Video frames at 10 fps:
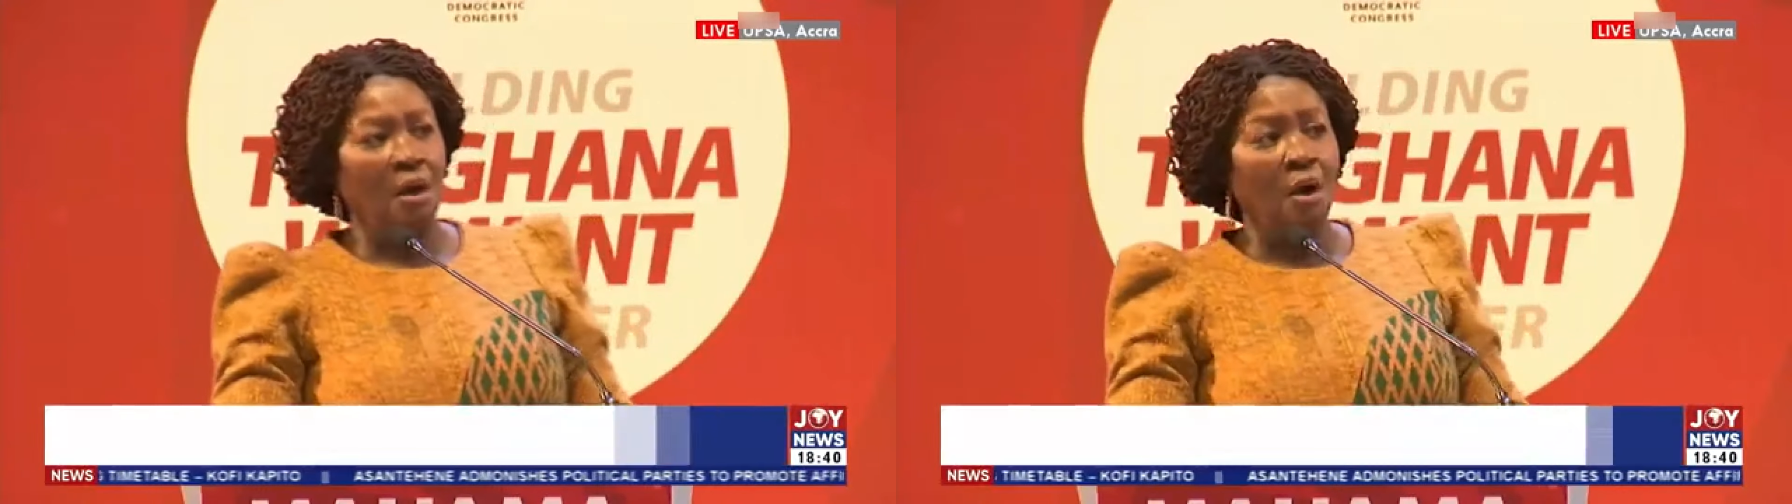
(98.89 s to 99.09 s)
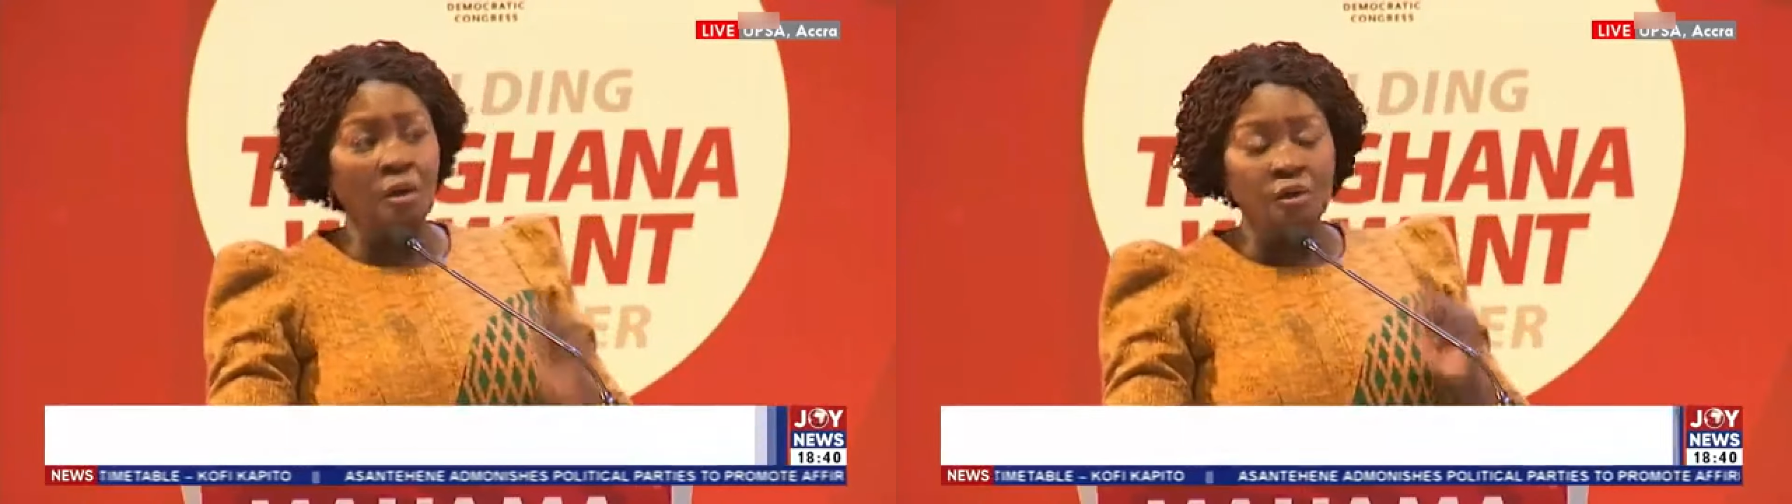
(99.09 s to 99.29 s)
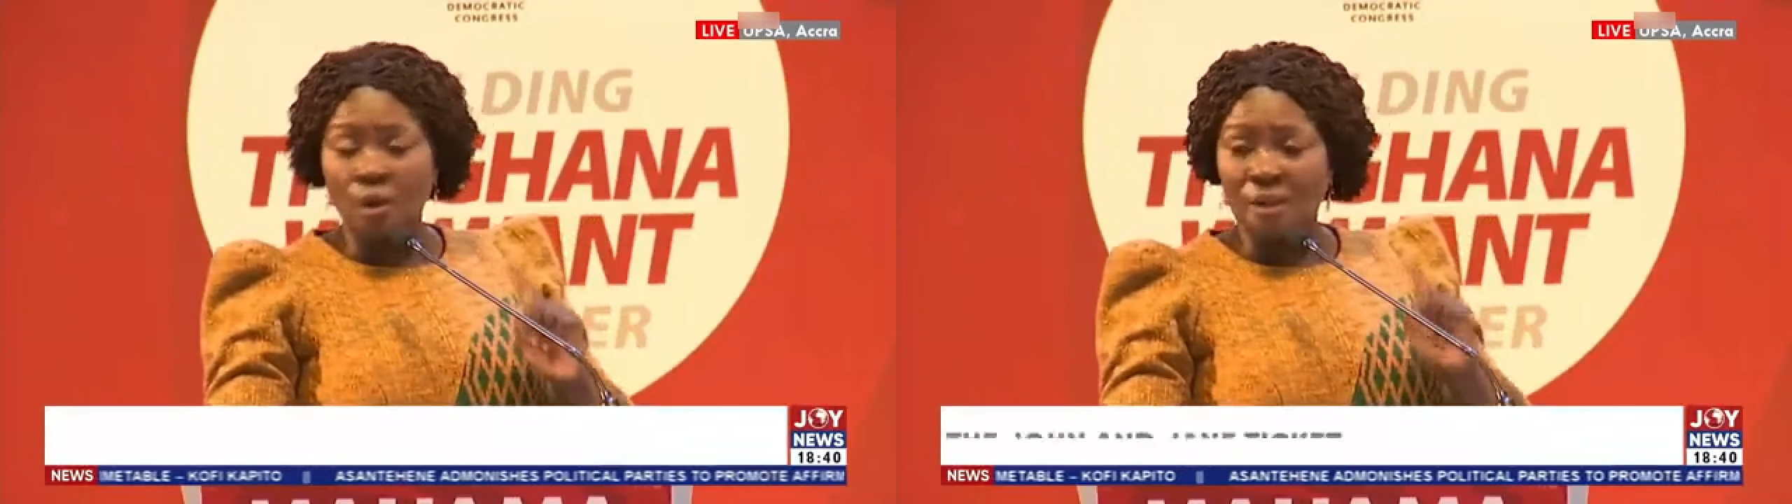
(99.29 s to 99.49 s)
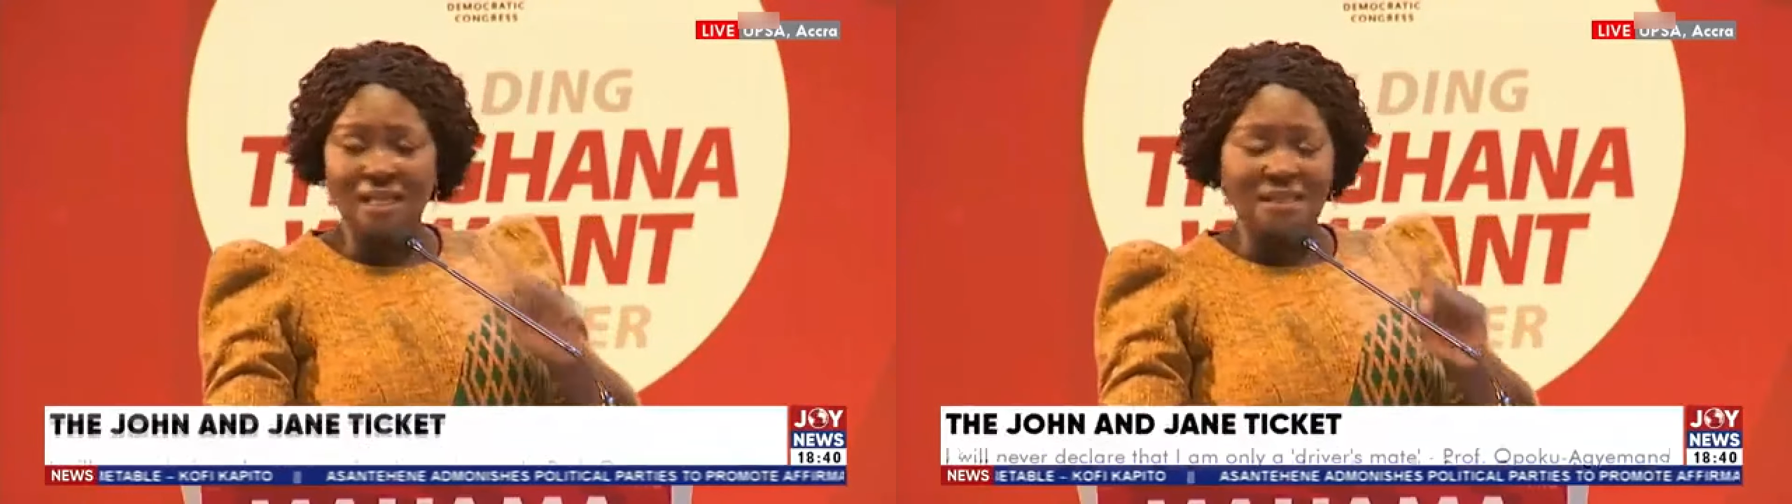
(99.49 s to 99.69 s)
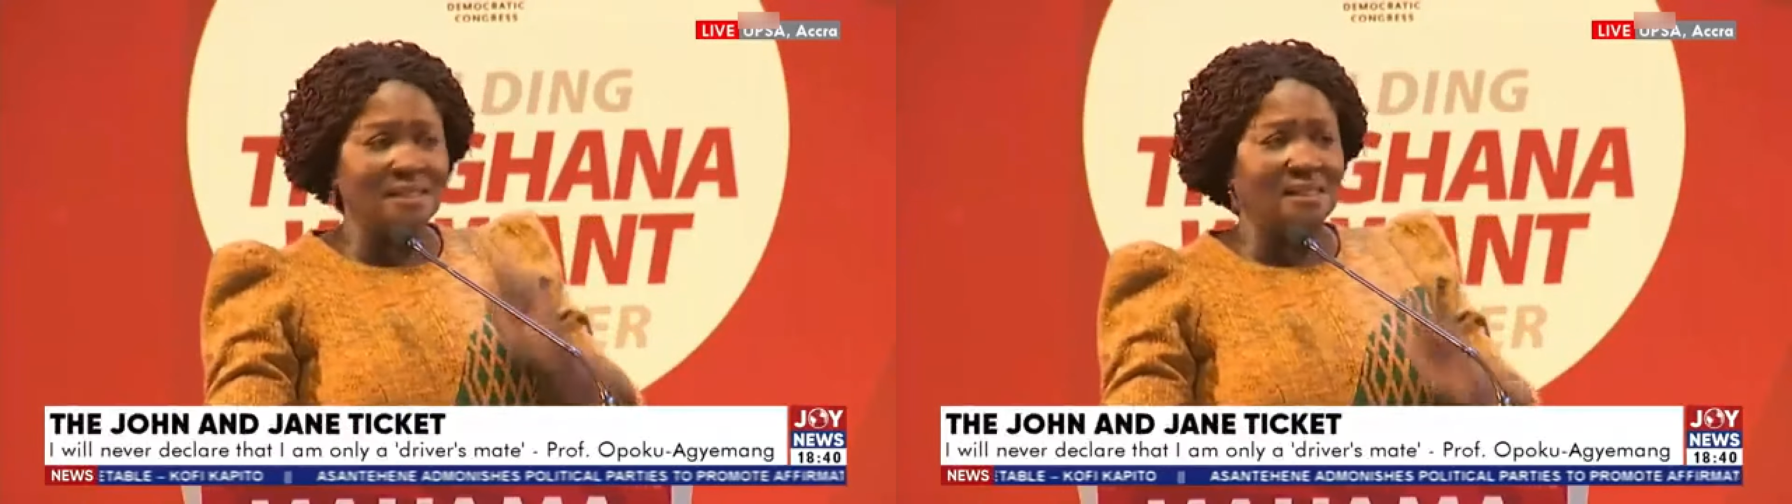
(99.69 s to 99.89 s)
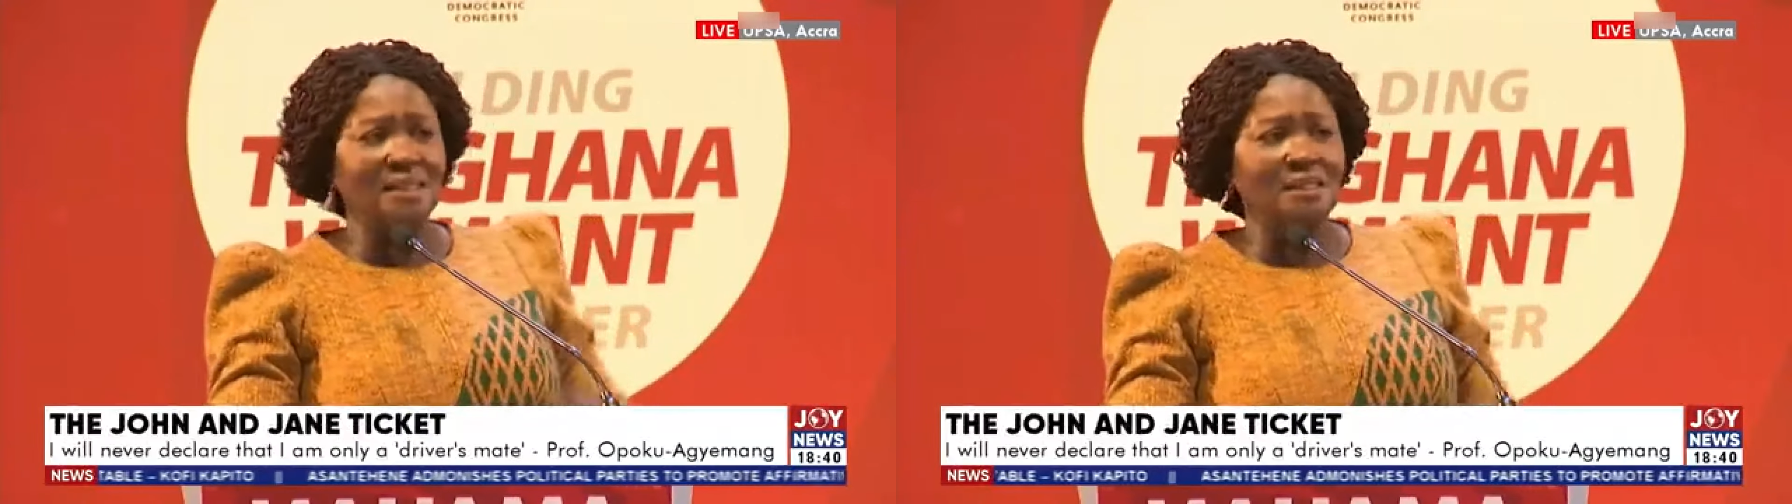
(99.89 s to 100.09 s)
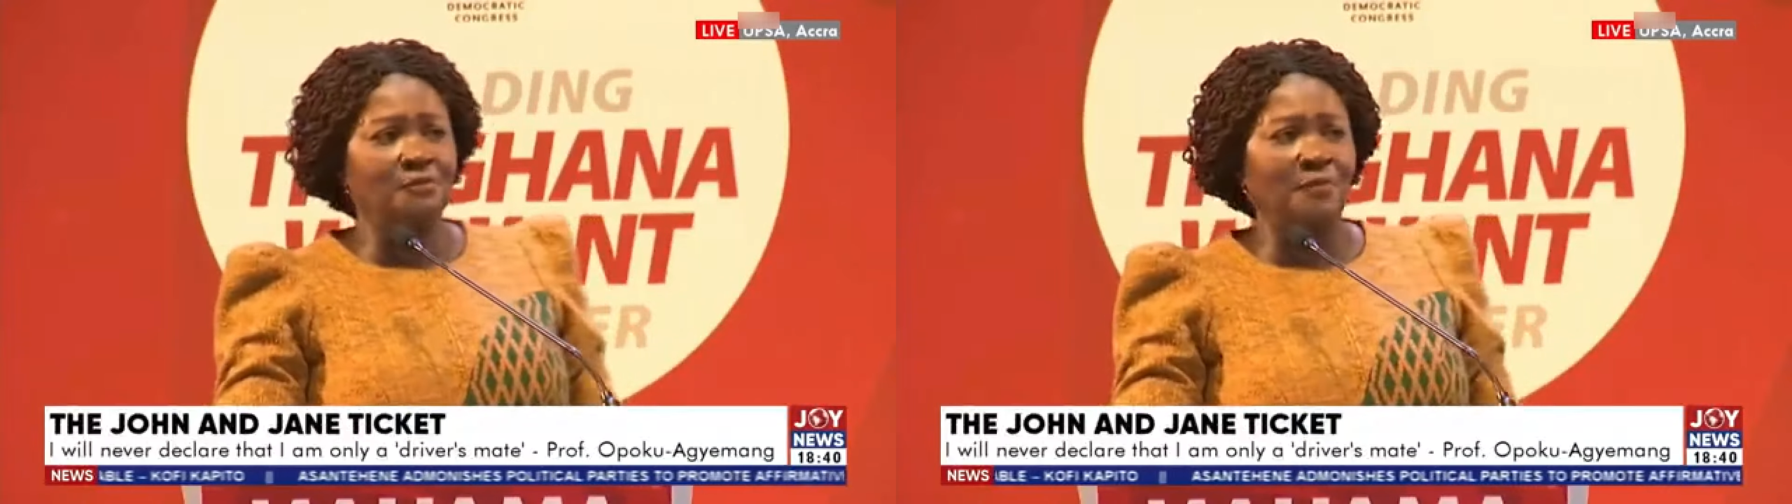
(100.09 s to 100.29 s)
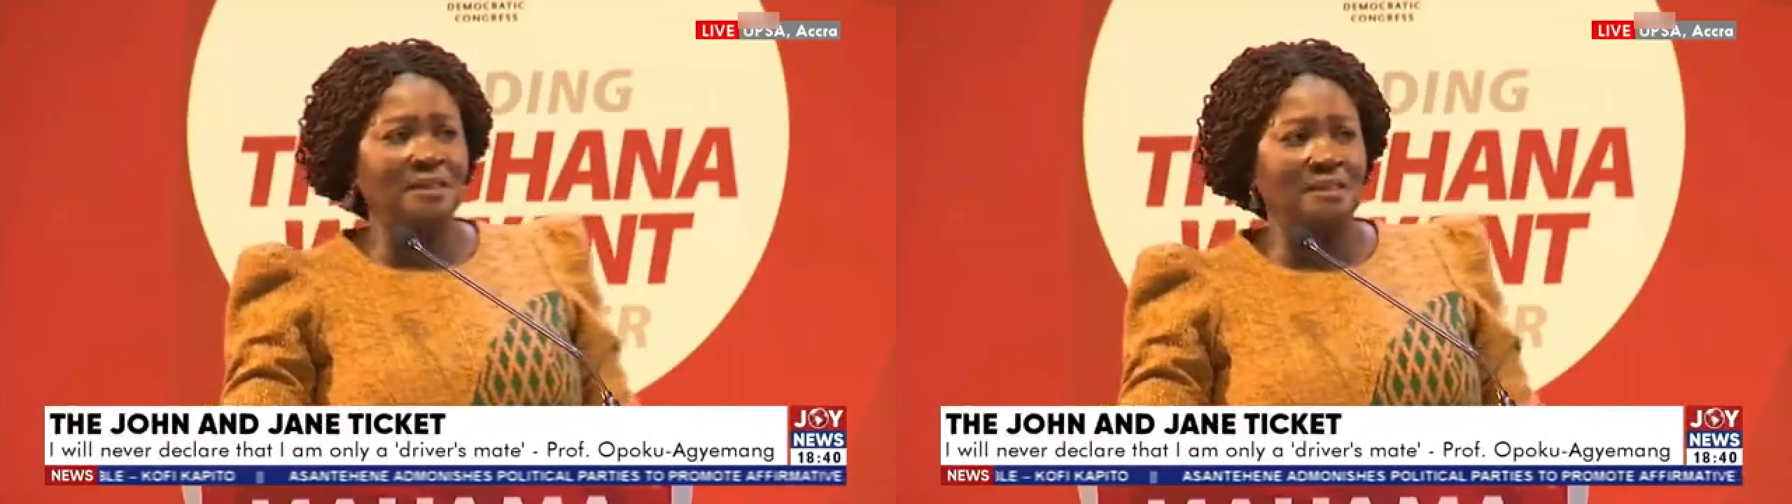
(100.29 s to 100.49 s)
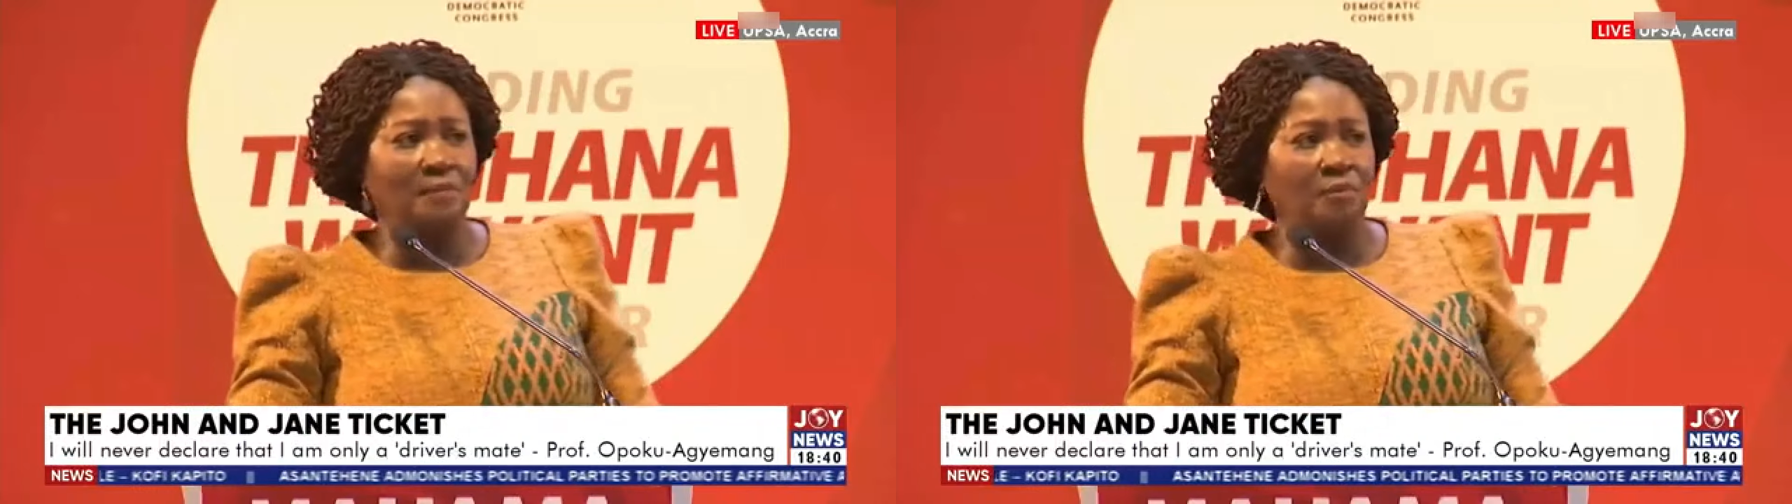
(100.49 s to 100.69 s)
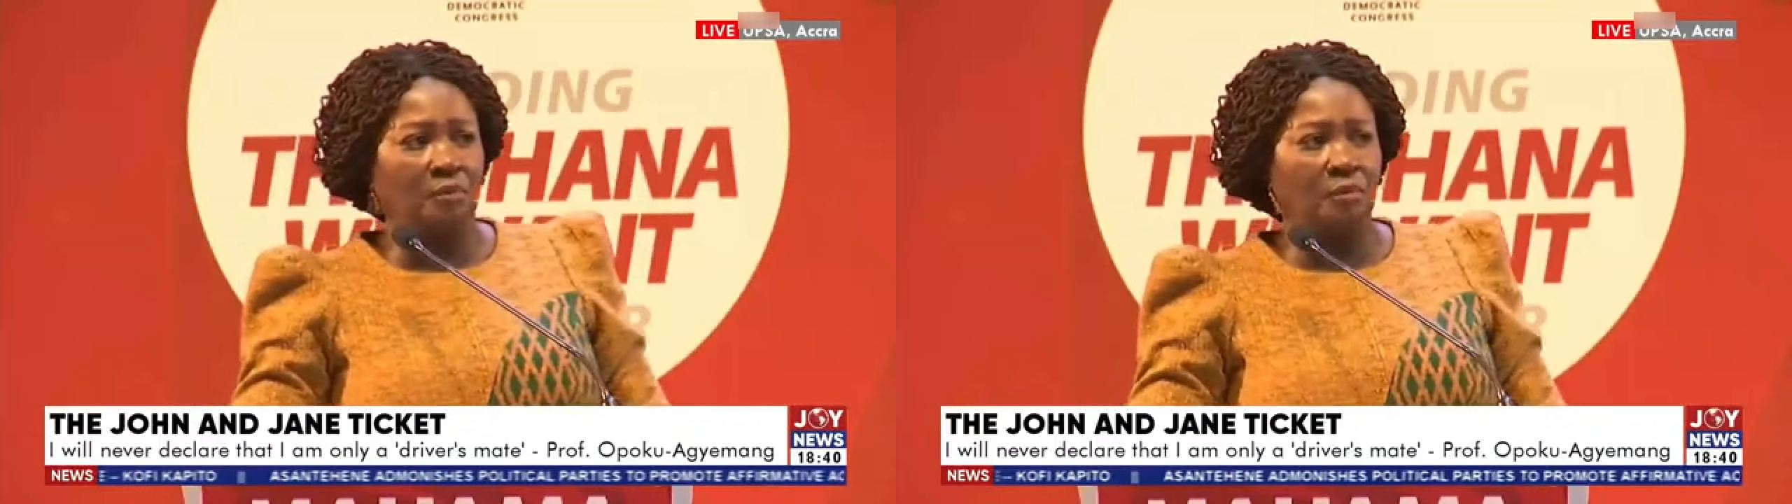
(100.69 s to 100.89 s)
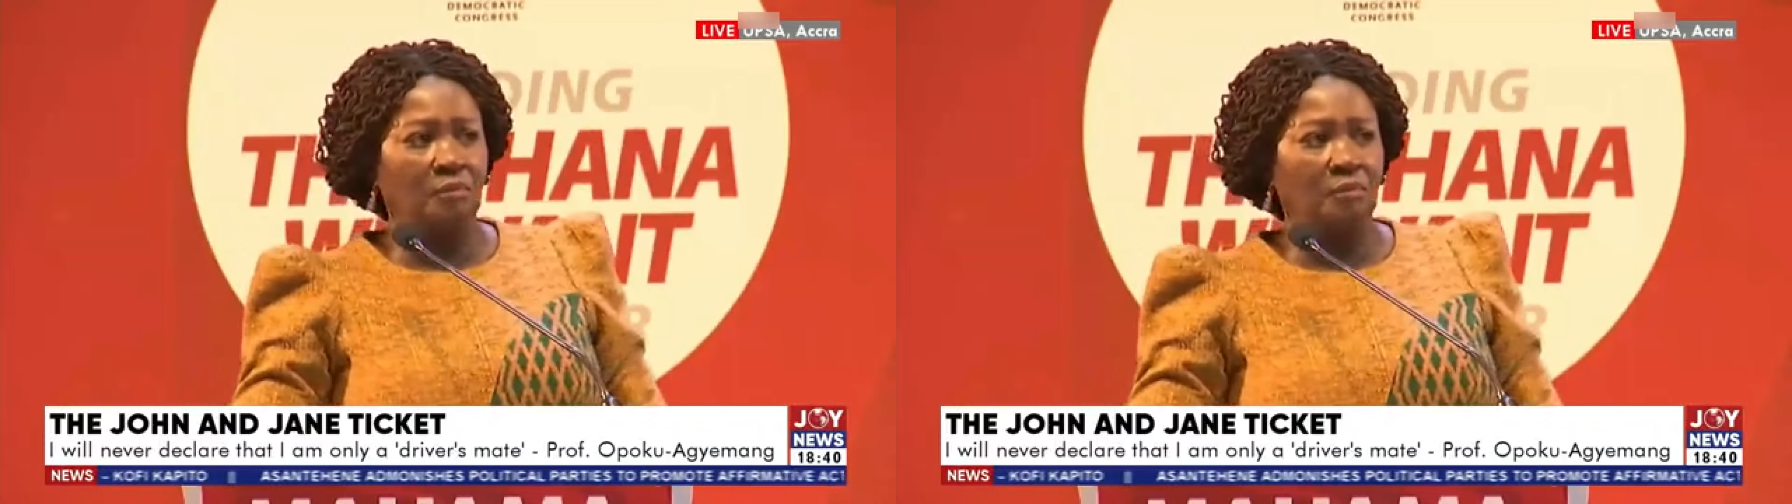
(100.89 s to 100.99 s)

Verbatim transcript: although that is indispensable